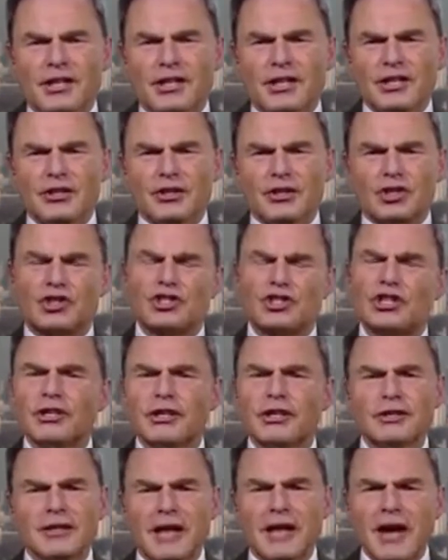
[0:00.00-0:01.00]
the
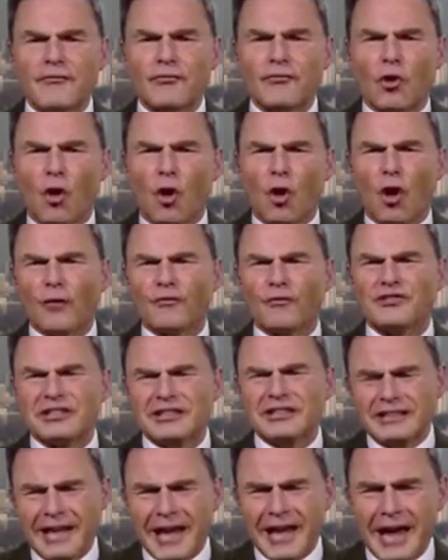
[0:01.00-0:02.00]
sheer level of
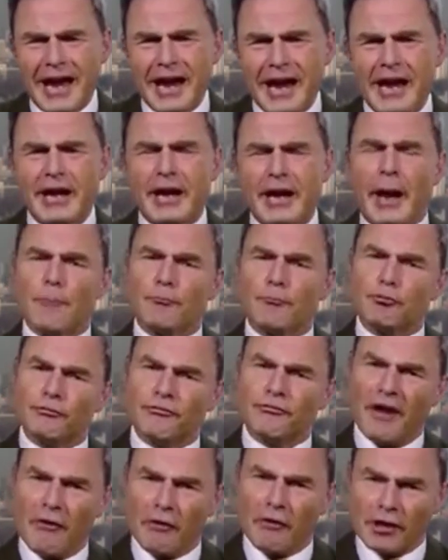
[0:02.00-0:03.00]
delay and
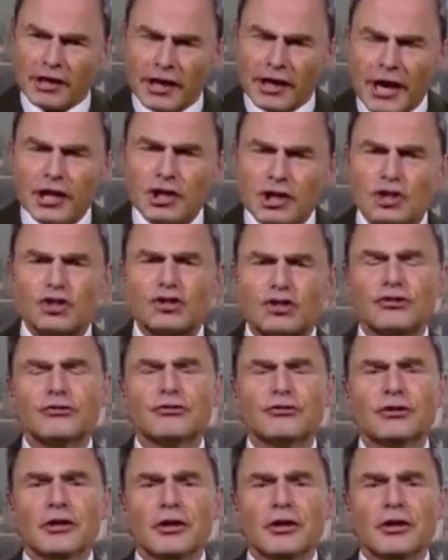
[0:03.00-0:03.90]
prevarication.